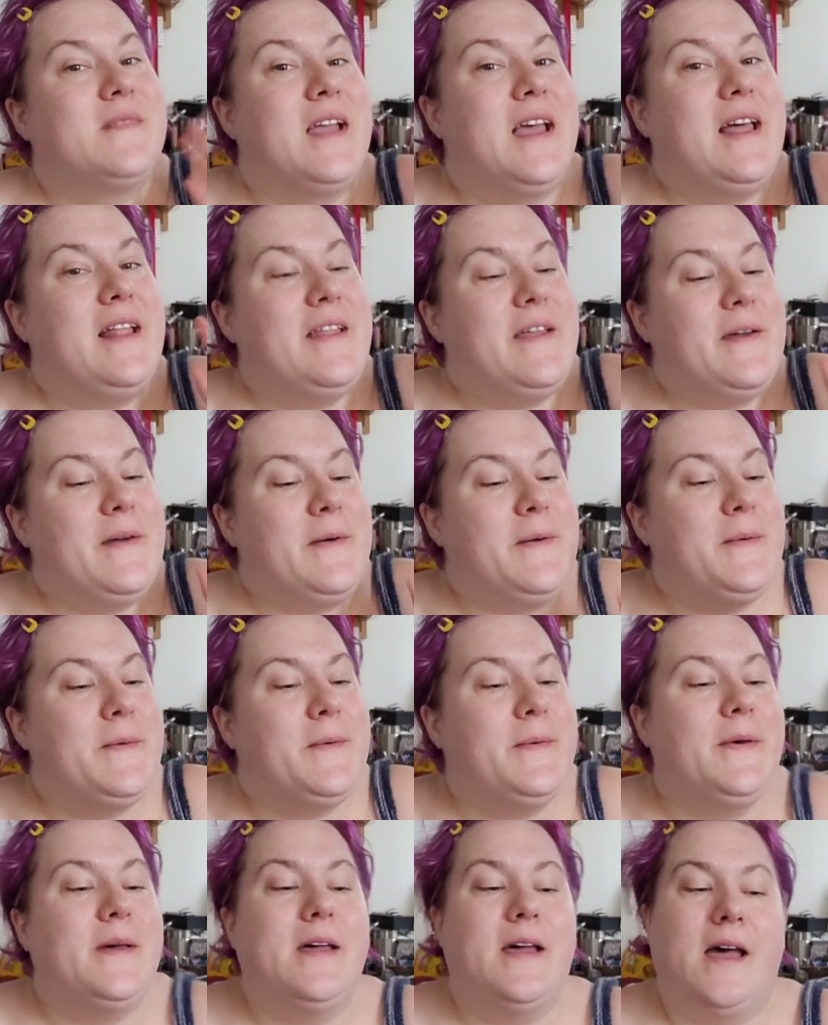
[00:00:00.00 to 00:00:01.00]

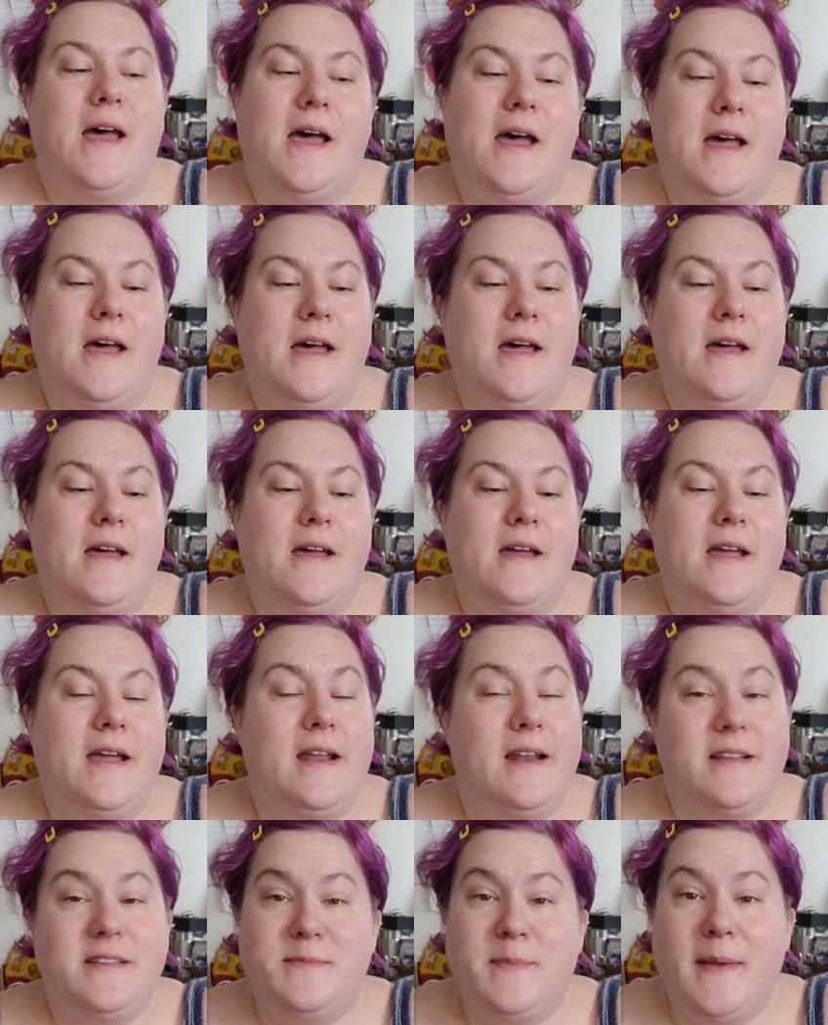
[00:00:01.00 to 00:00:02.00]
Hello.
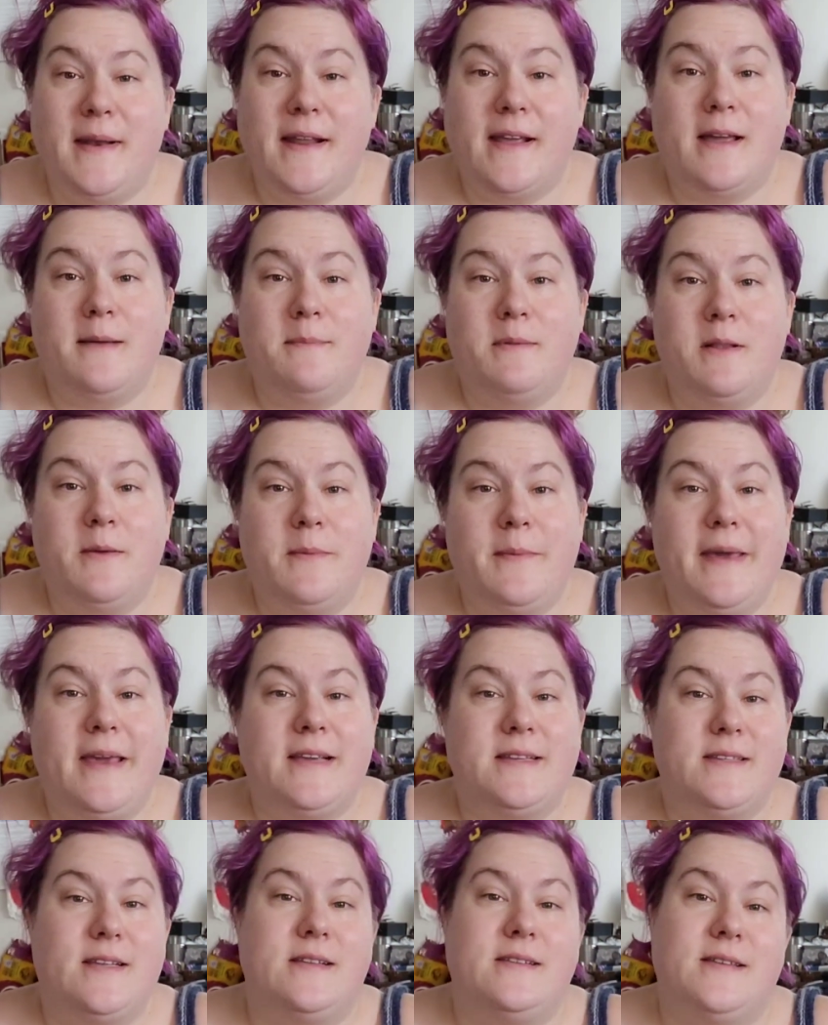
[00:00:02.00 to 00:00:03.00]
It has been a couple of
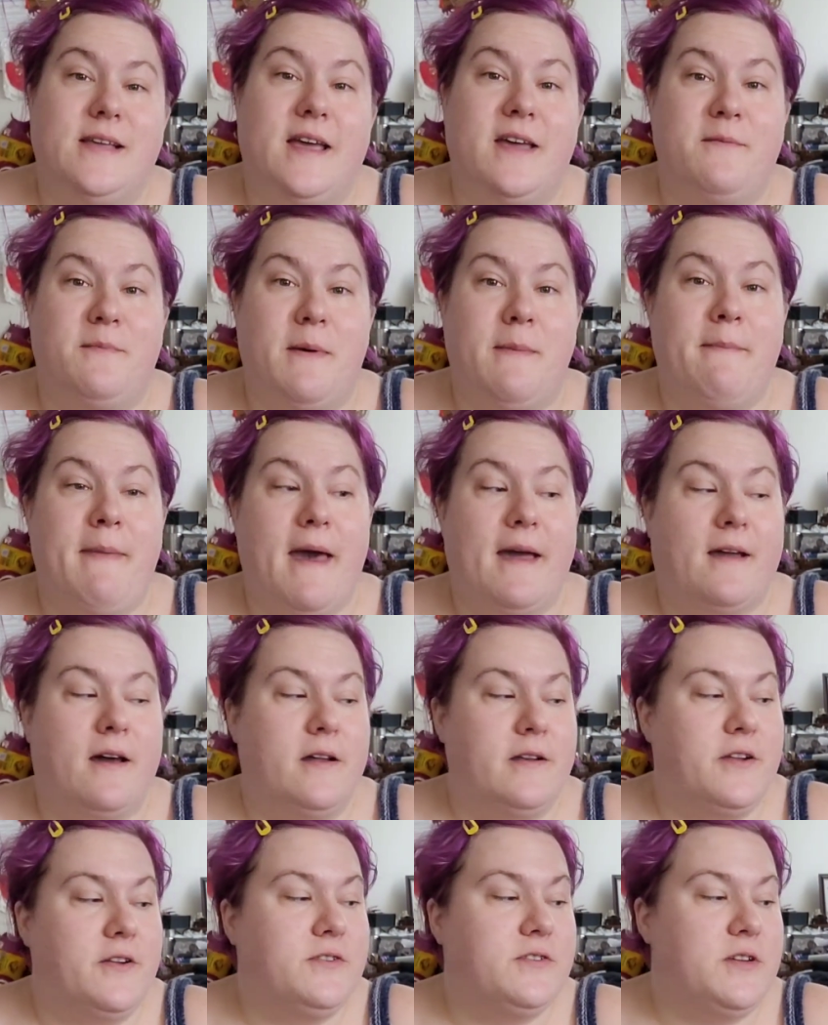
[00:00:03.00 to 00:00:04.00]
weeks since I have been back
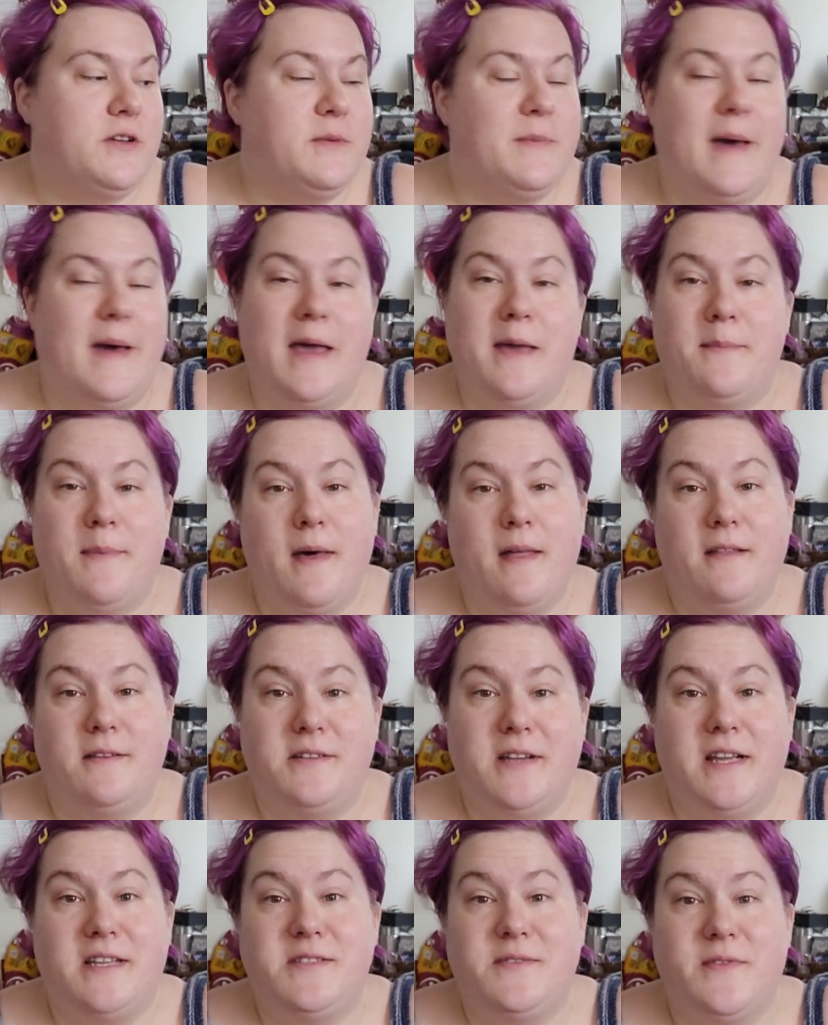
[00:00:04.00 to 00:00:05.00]
on YouTube. I
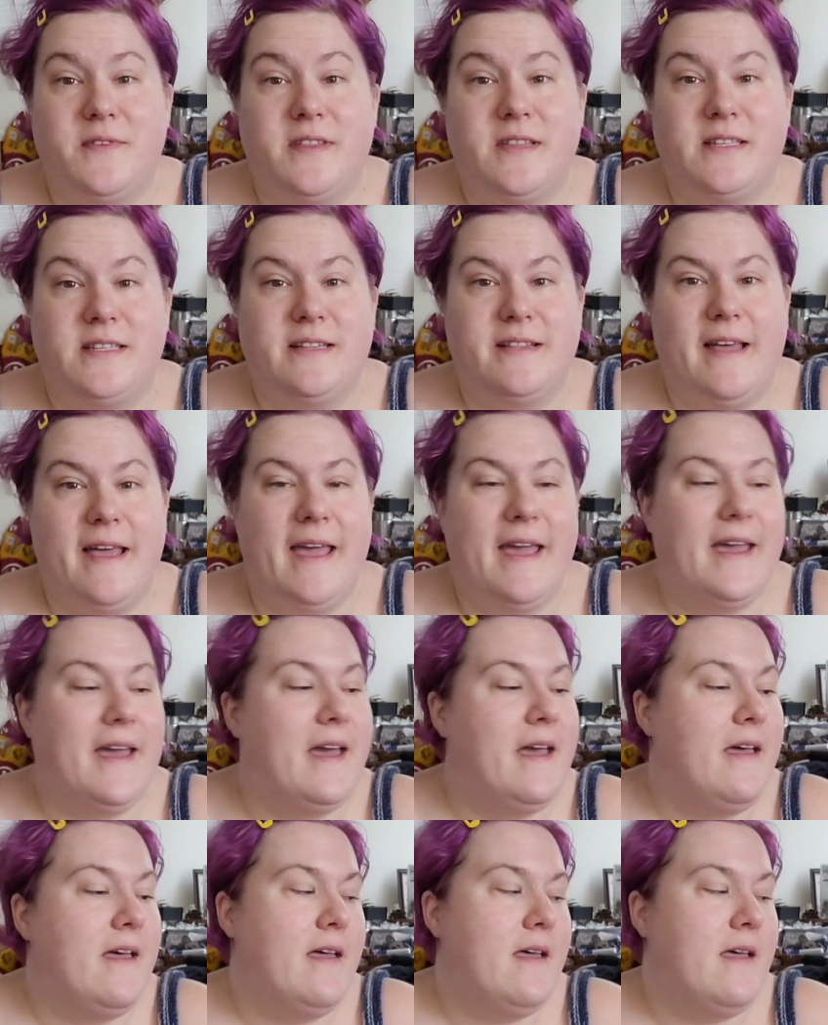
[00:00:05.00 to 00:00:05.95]
apologize for the delay.